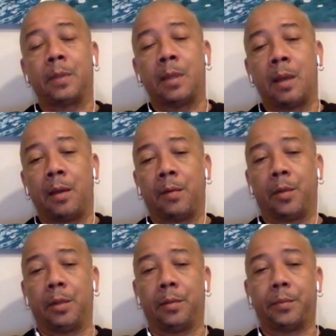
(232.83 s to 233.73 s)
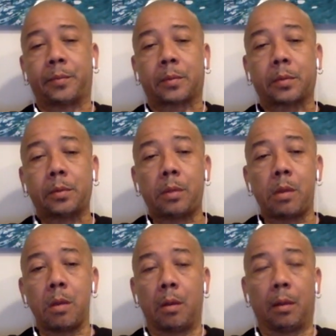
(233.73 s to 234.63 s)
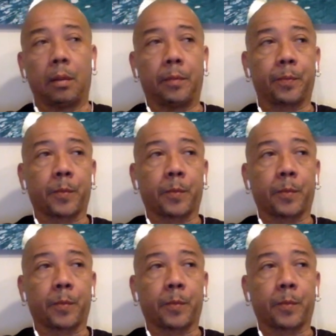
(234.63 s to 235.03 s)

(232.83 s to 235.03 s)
yeah, you'd have passed you'd have passed all of that